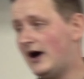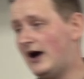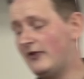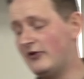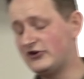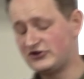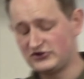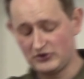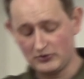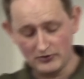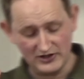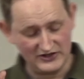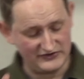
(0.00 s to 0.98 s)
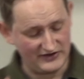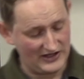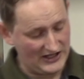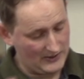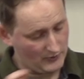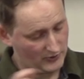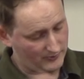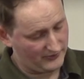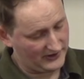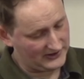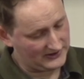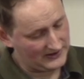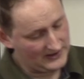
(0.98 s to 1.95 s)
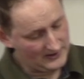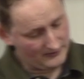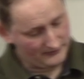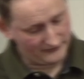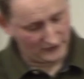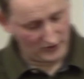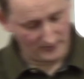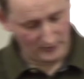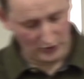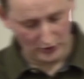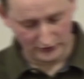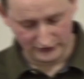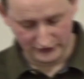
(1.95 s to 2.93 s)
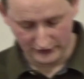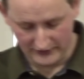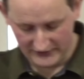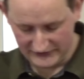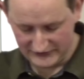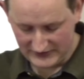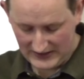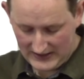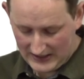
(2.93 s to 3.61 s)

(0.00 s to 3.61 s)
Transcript: and the stories that he would bring from Honduras.